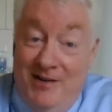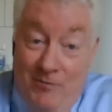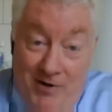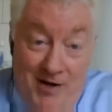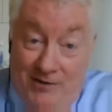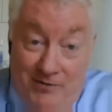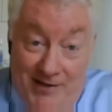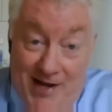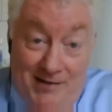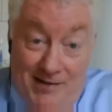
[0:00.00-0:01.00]
We're not doing
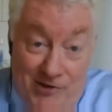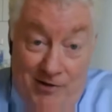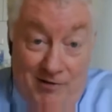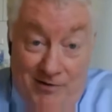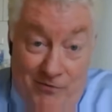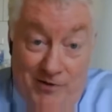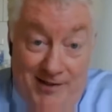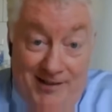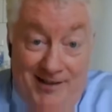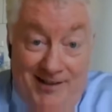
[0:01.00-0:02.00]
that this year,
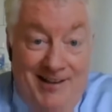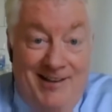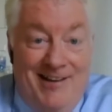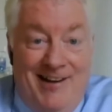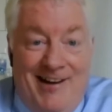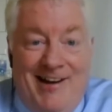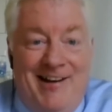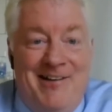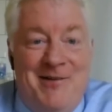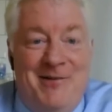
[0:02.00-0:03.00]
unfortunately.
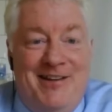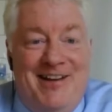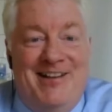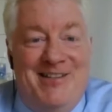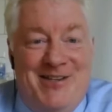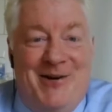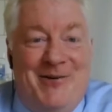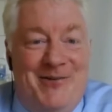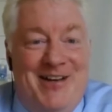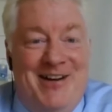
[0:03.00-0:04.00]
No.
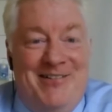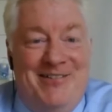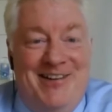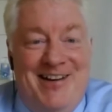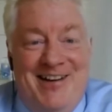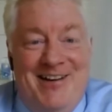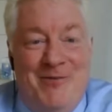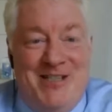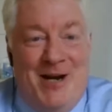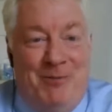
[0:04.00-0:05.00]
So
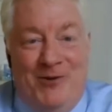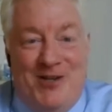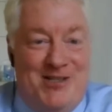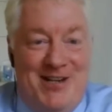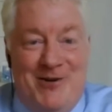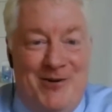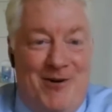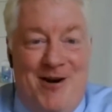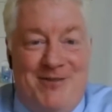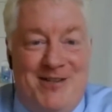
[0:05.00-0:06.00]
we set up a little casino in
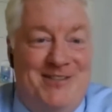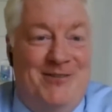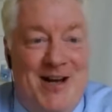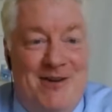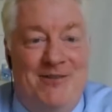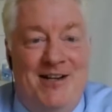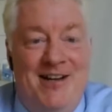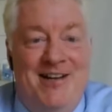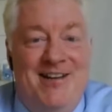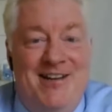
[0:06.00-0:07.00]
our office. It's kind of fun.
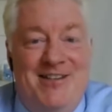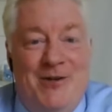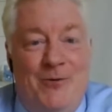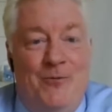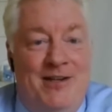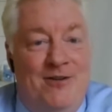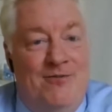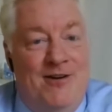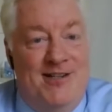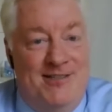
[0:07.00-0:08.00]
So we do
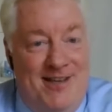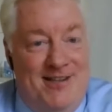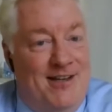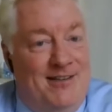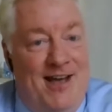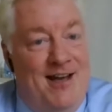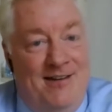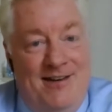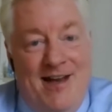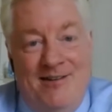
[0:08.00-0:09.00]
various things like that,
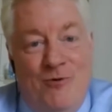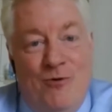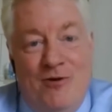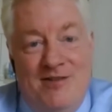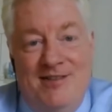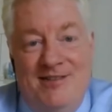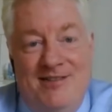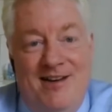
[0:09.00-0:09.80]
and that, of course, is